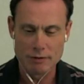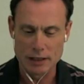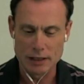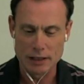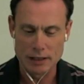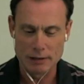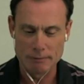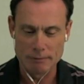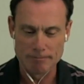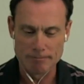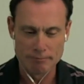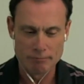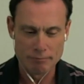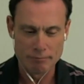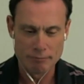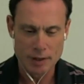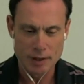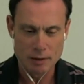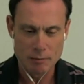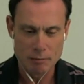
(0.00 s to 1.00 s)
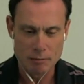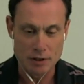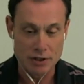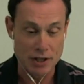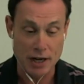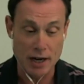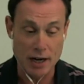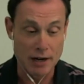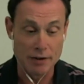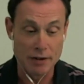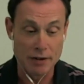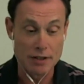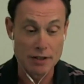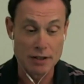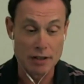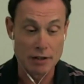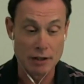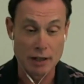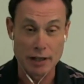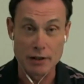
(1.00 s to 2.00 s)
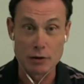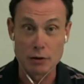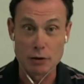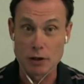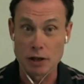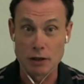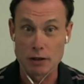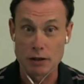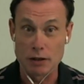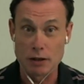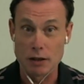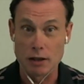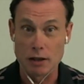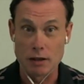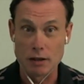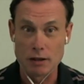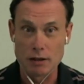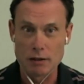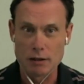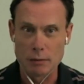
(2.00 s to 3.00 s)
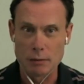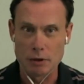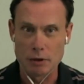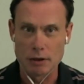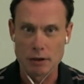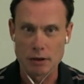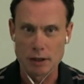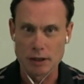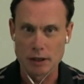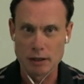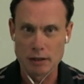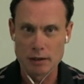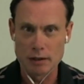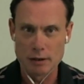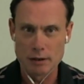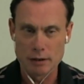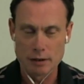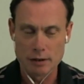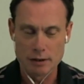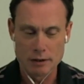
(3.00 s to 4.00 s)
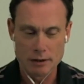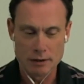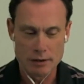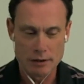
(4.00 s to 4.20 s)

Um, but Dan doesn't know how to do color at all, apparently. Uh, I've